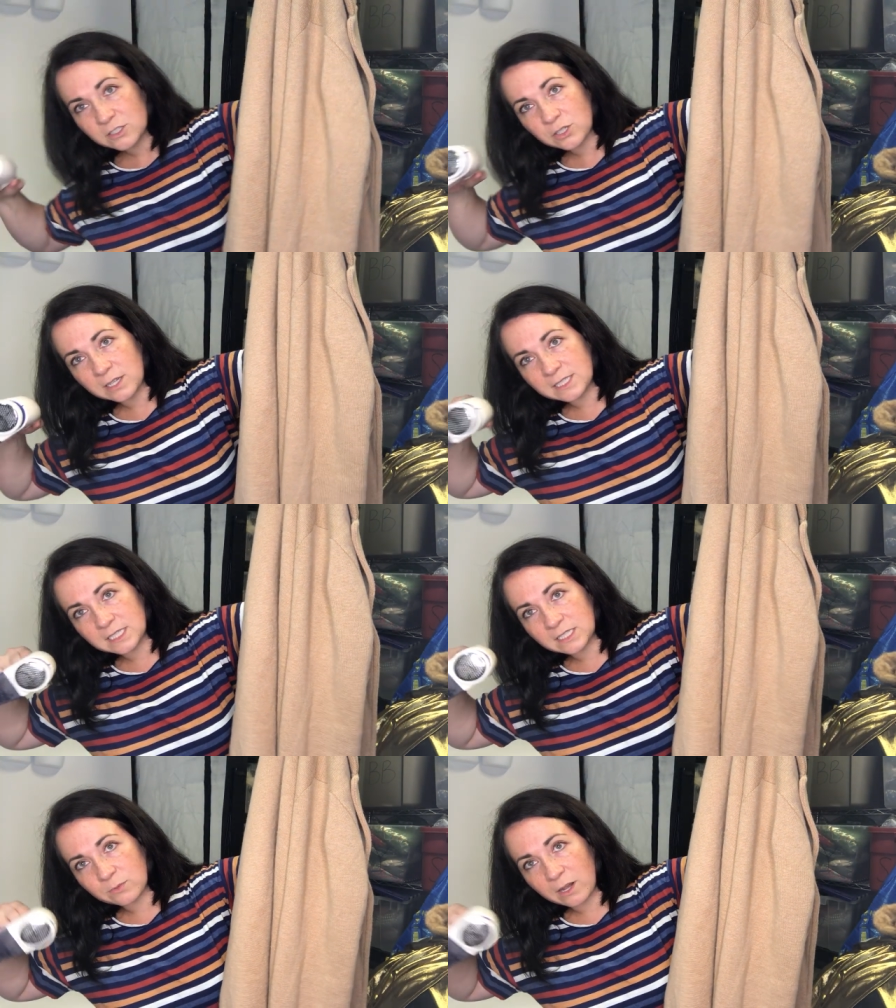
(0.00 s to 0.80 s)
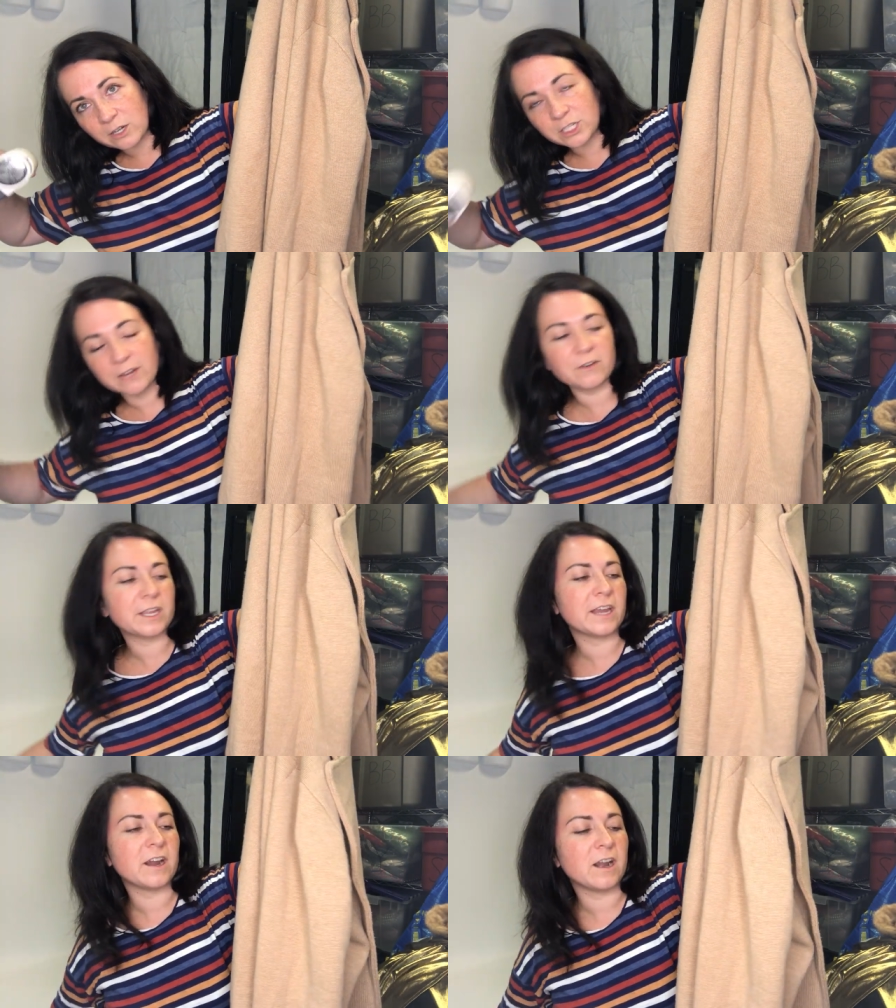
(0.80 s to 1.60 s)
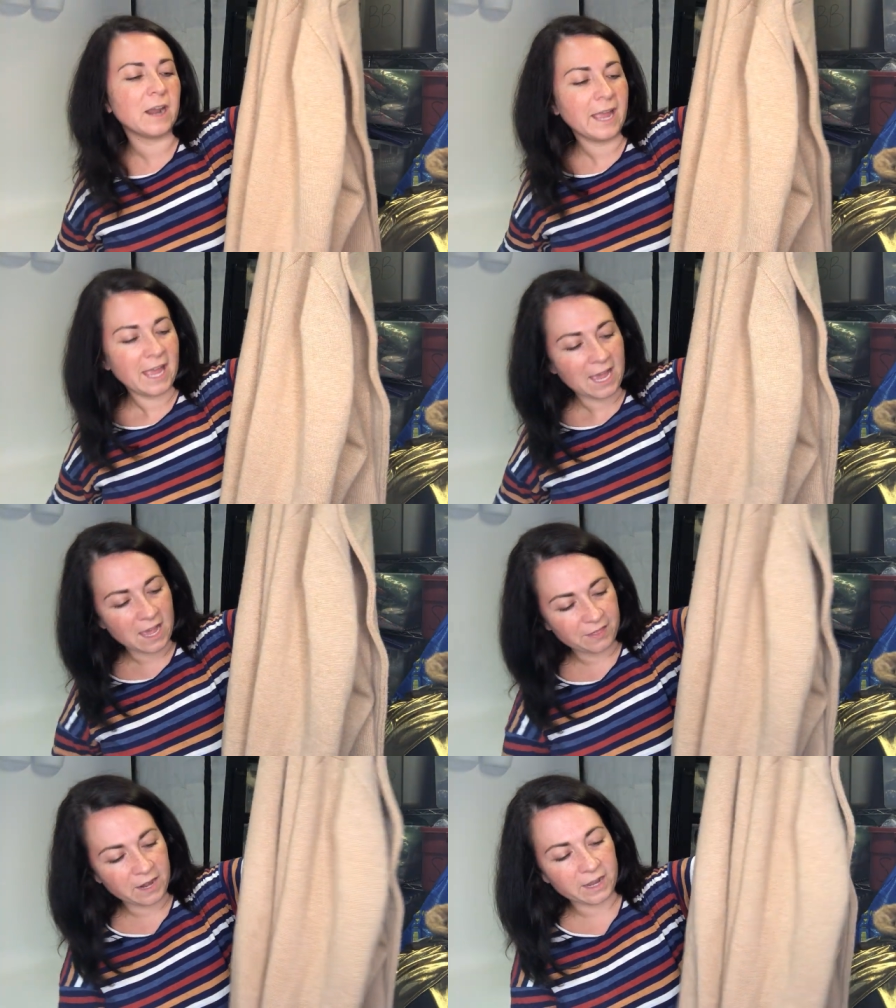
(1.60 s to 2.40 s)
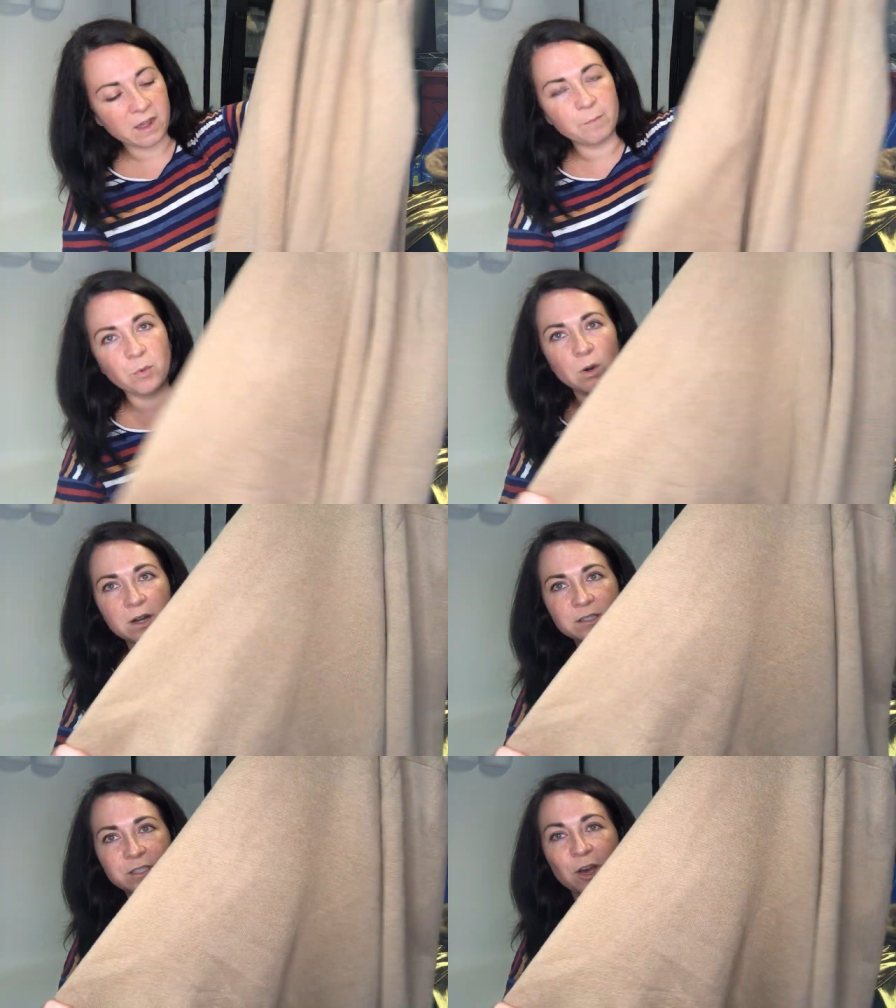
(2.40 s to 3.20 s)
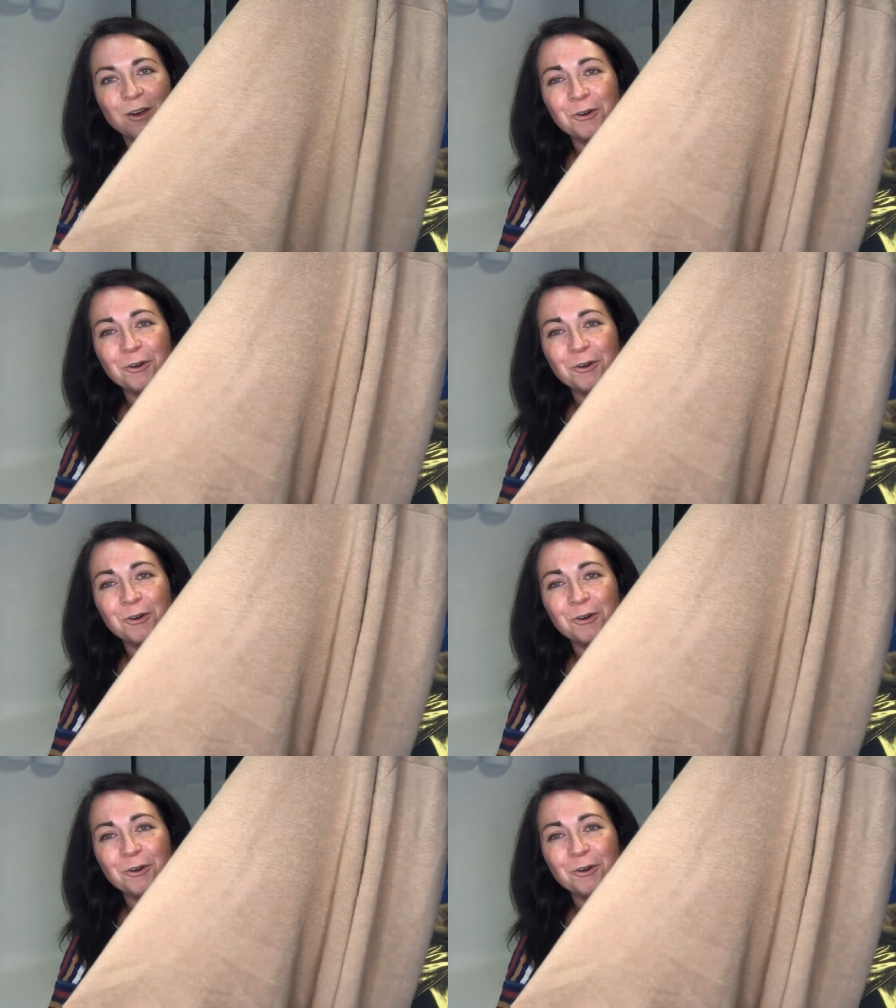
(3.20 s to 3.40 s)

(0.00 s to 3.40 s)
trusty sweater shaver here, and then I got bored, so